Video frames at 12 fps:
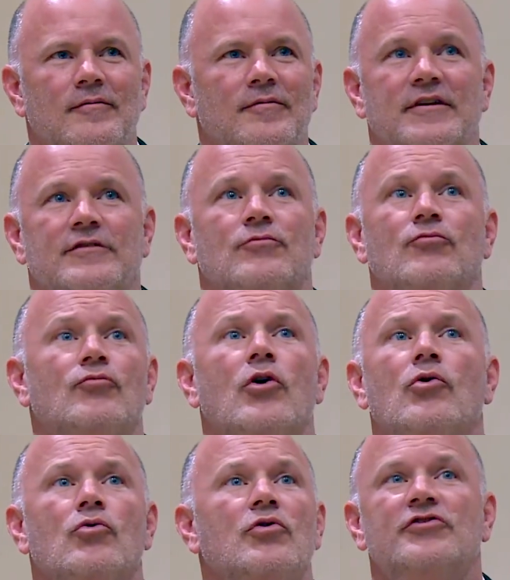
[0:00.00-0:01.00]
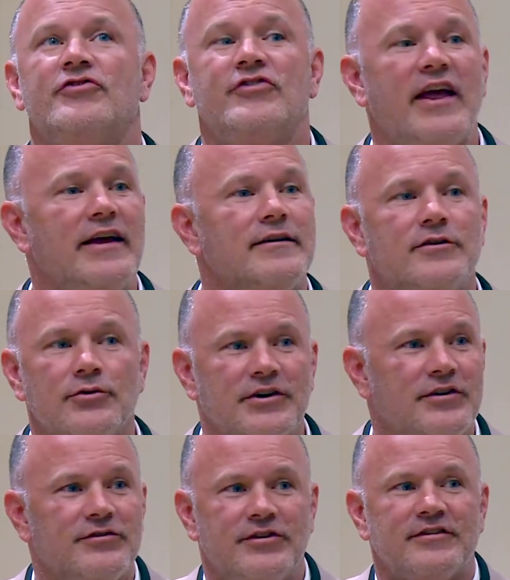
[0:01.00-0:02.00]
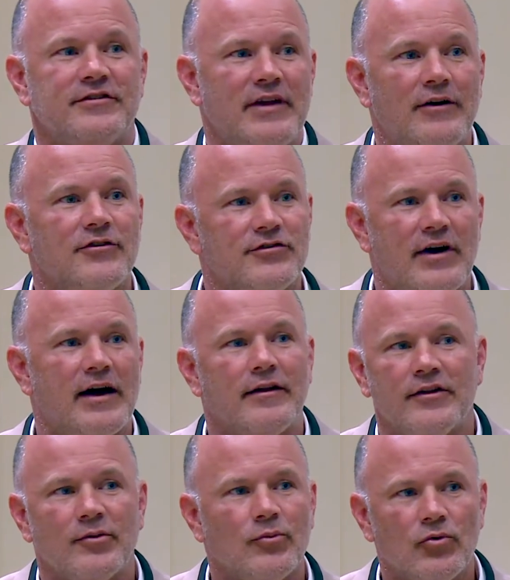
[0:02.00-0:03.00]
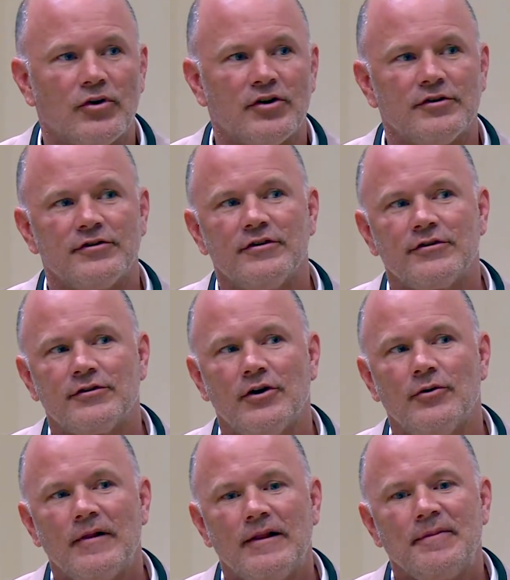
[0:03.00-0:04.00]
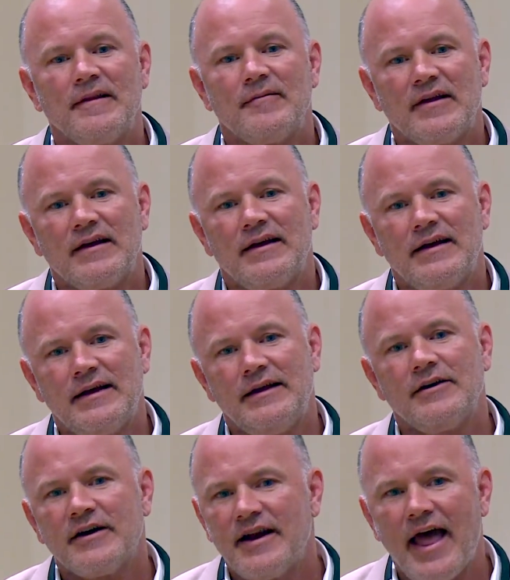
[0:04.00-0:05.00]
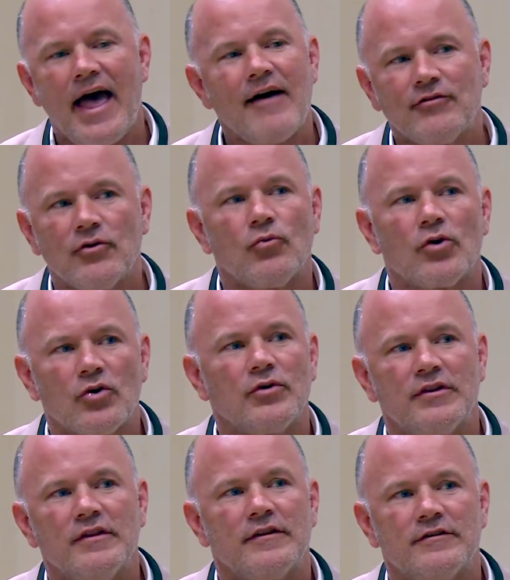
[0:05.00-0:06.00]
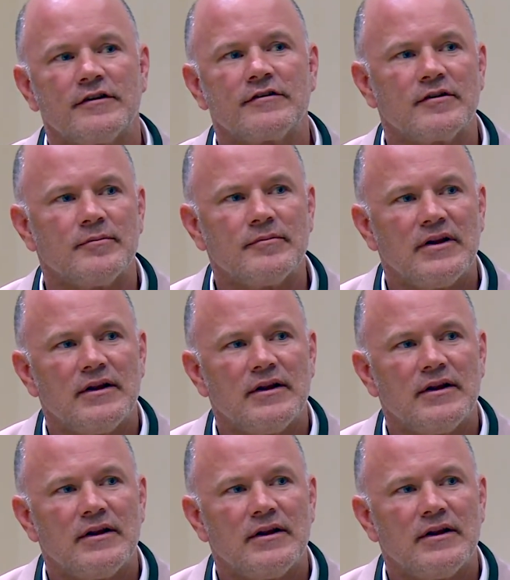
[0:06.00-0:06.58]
this rogue state to exist outside of their borders, and so you're going to have to work within the system.